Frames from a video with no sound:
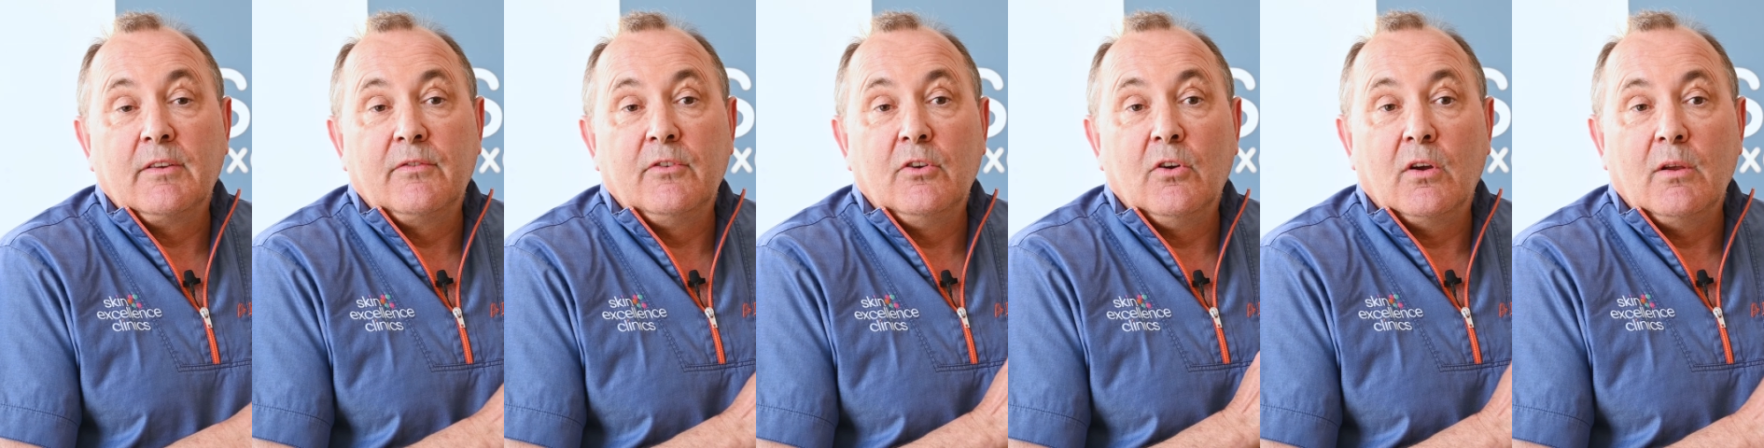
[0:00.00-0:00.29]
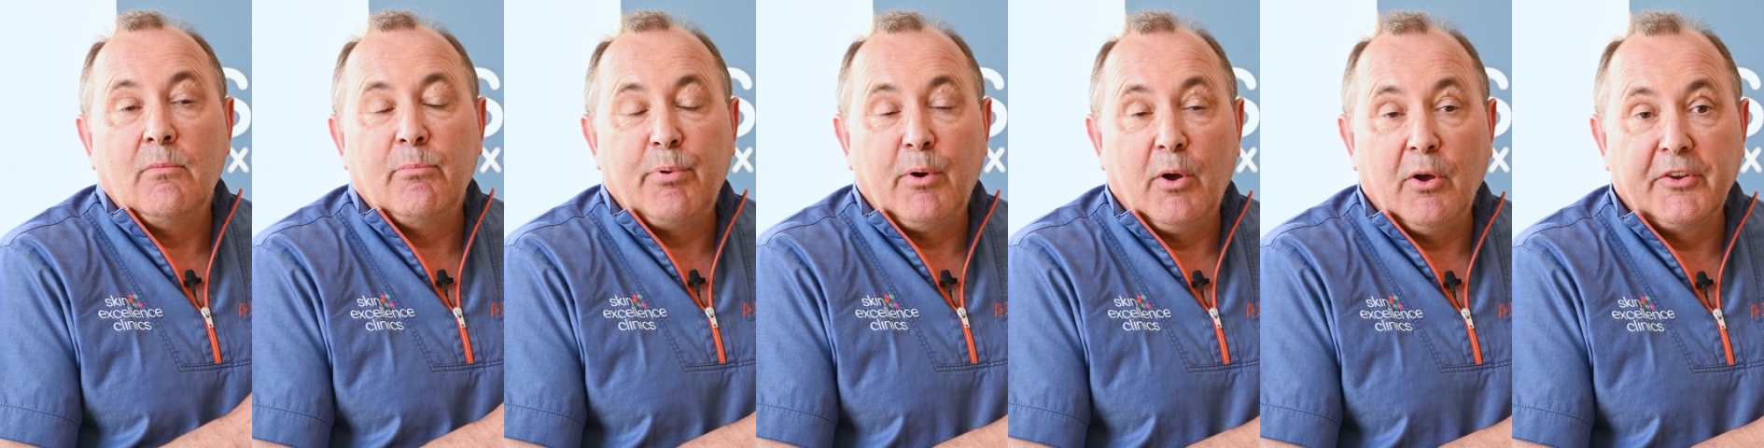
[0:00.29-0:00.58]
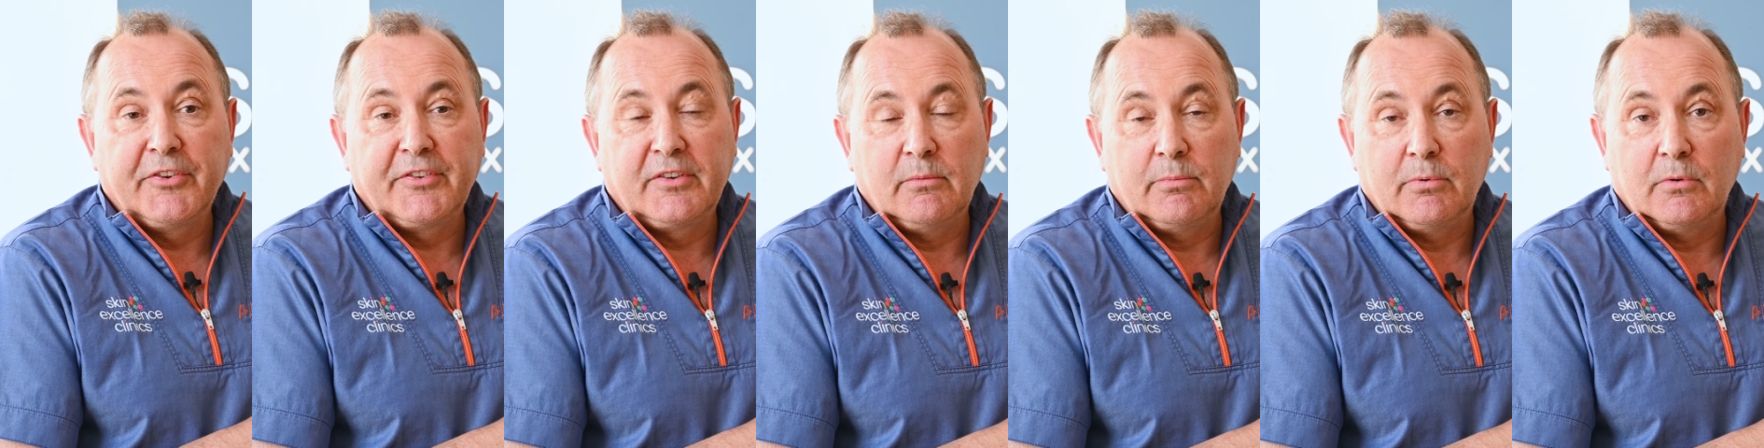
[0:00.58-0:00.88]
if not
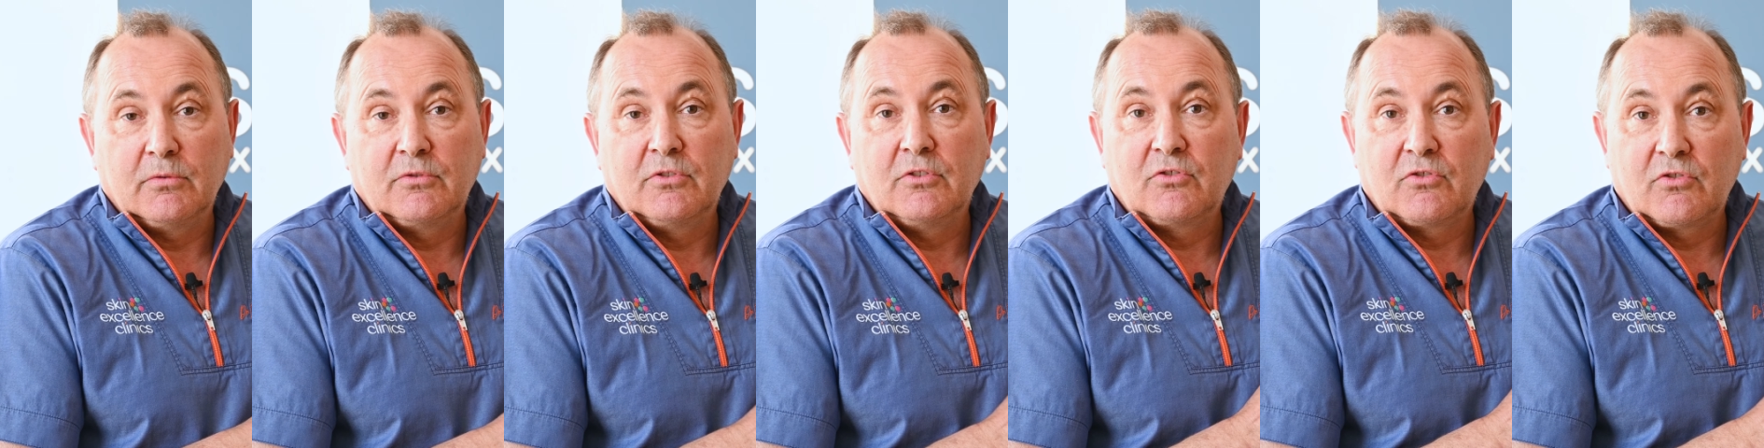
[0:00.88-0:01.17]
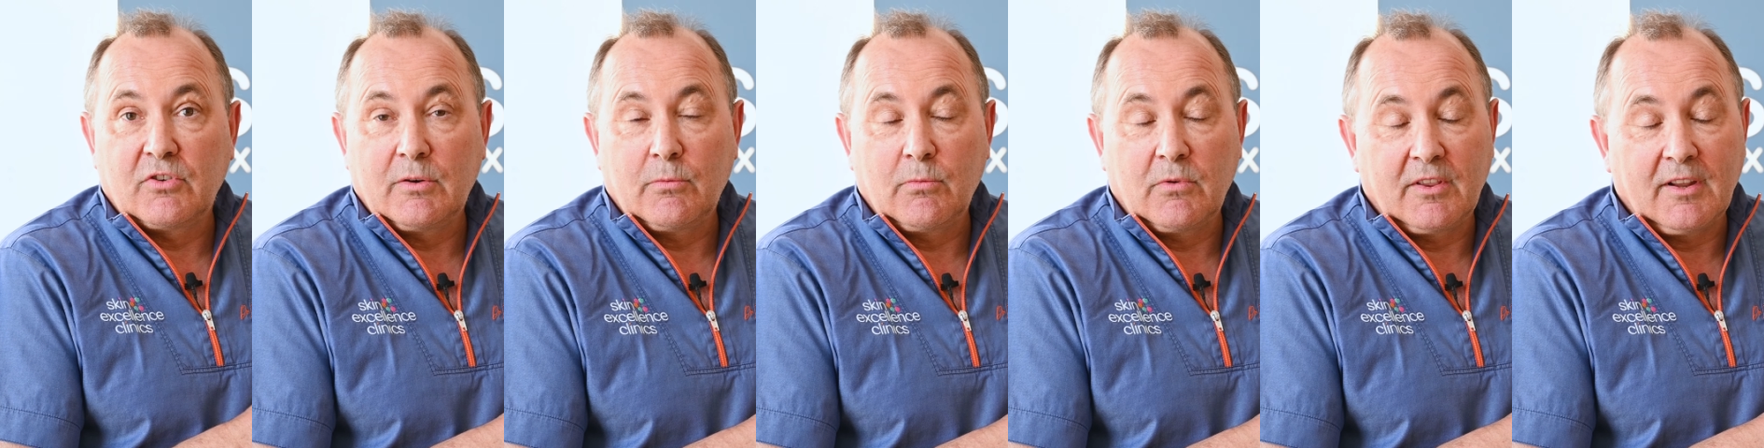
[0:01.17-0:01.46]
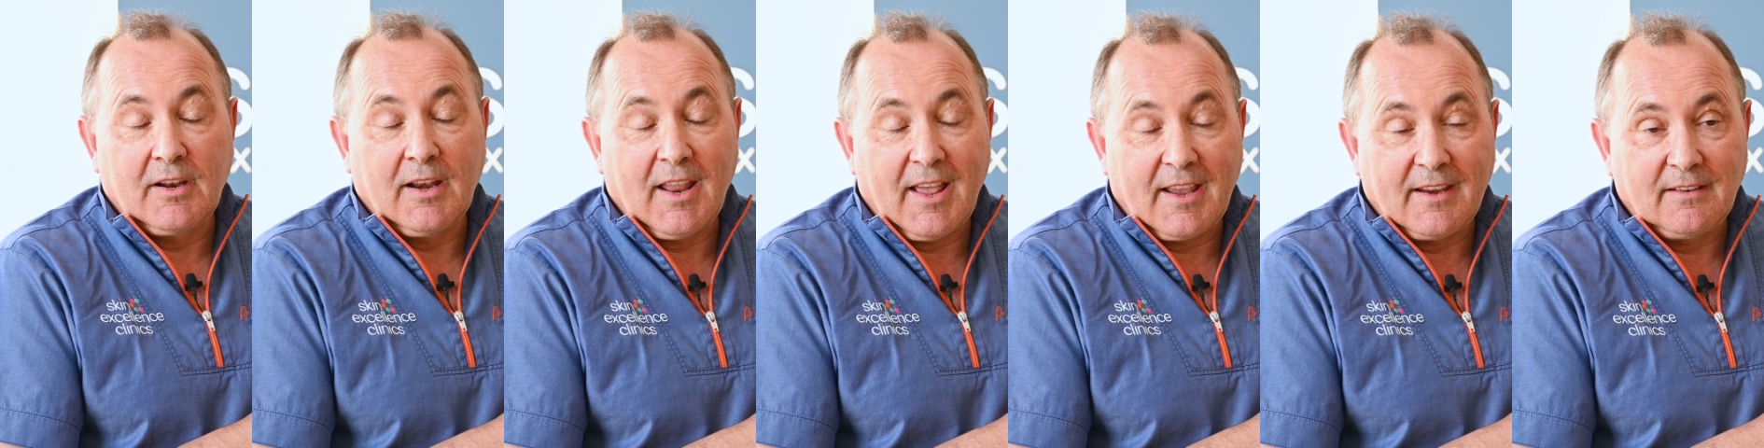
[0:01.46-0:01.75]
impossible, to treat
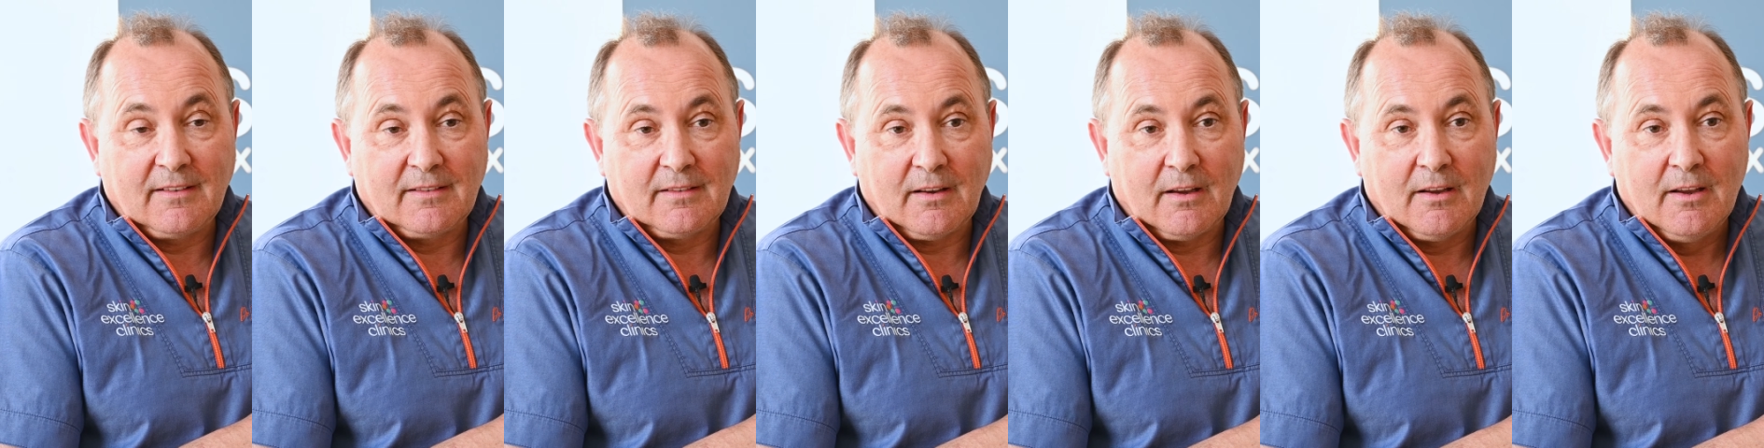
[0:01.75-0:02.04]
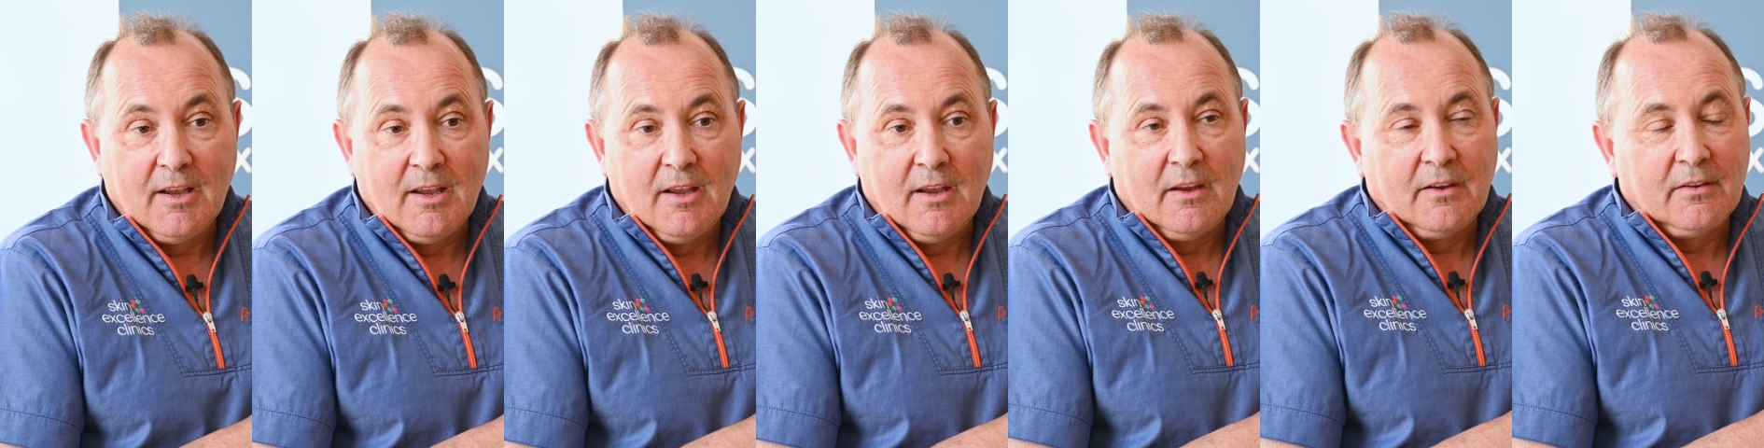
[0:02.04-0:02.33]
with a laser.